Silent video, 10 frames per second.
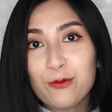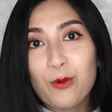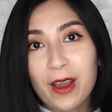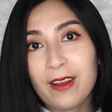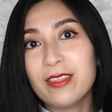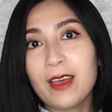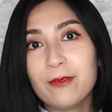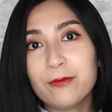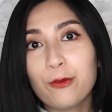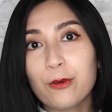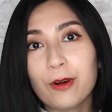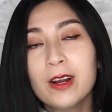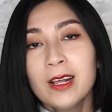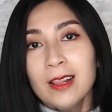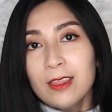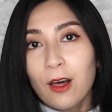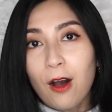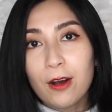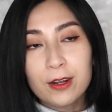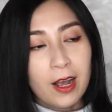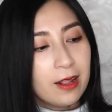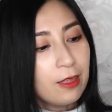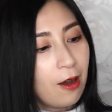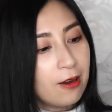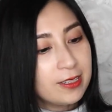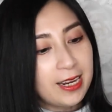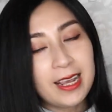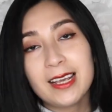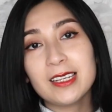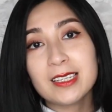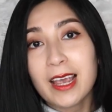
wearing them for long days.